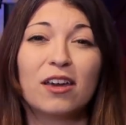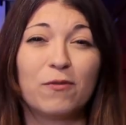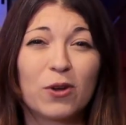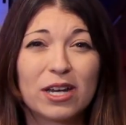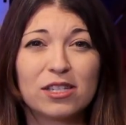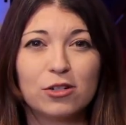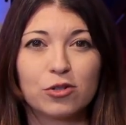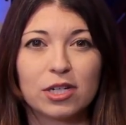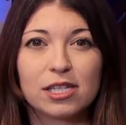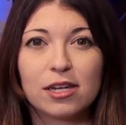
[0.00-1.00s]
If you guys
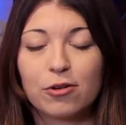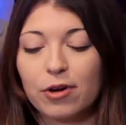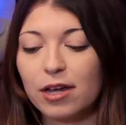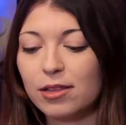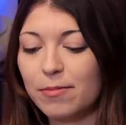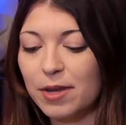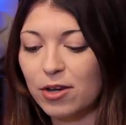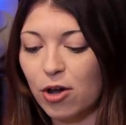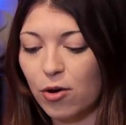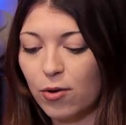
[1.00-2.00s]
enjoy seeing Greg, let me
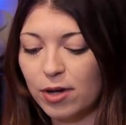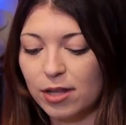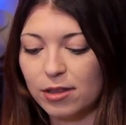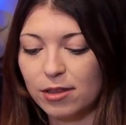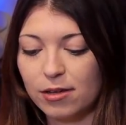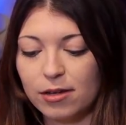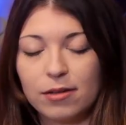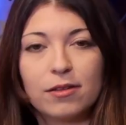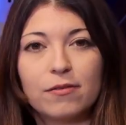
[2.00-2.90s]
know in the,